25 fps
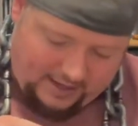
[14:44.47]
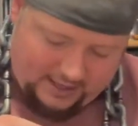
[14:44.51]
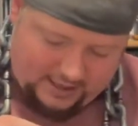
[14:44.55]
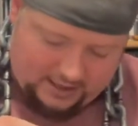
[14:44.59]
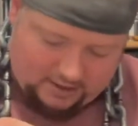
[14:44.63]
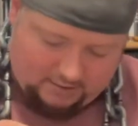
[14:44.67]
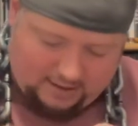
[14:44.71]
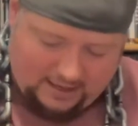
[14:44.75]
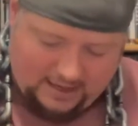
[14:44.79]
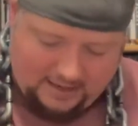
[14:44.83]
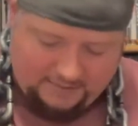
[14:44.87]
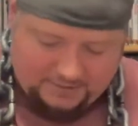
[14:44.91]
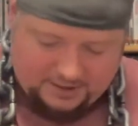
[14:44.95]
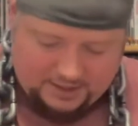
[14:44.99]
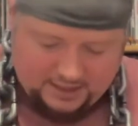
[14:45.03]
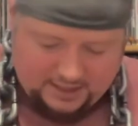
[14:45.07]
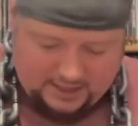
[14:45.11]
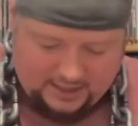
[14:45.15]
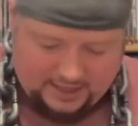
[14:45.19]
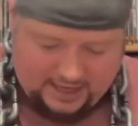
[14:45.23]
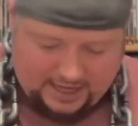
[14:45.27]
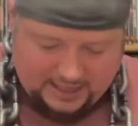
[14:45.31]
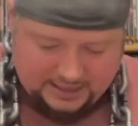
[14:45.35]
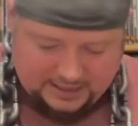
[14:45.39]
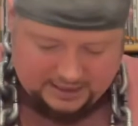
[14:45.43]
so I am
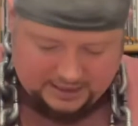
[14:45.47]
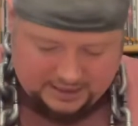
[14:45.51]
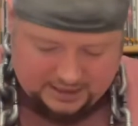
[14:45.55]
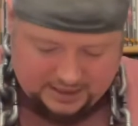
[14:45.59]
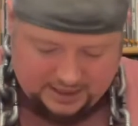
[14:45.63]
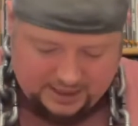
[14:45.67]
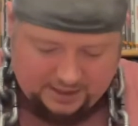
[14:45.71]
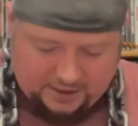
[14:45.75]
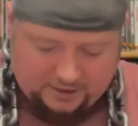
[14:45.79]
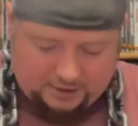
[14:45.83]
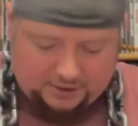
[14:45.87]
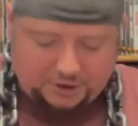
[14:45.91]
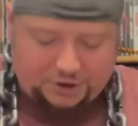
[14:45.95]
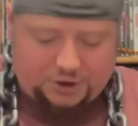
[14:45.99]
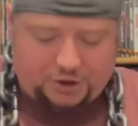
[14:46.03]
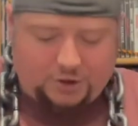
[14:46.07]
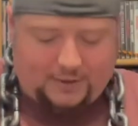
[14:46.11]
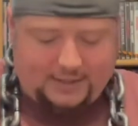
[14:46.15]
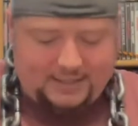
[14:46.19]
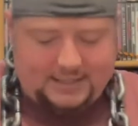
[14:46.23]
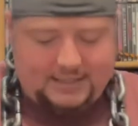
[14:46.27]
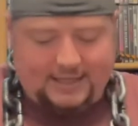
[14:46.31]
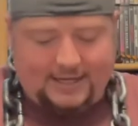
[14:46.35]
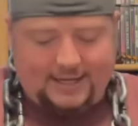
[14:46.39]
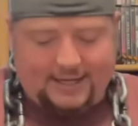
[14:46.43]
seeing a single
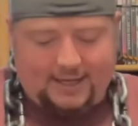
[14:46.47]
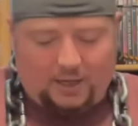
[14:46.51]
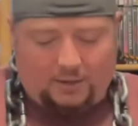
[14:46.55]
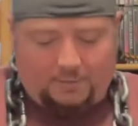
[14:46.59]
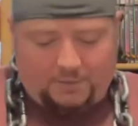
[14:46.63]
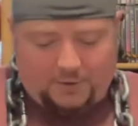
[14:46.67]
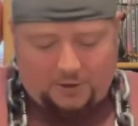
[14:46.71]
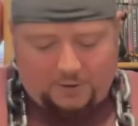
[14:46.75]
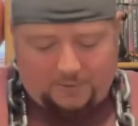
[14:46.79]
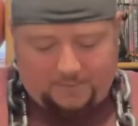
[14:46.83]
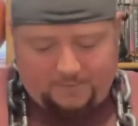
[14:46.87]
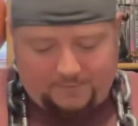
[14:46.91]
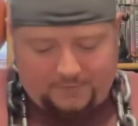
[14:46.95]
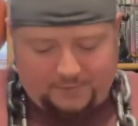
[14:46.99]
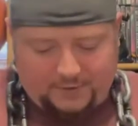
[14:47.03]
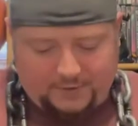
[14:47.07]
jointed elbow.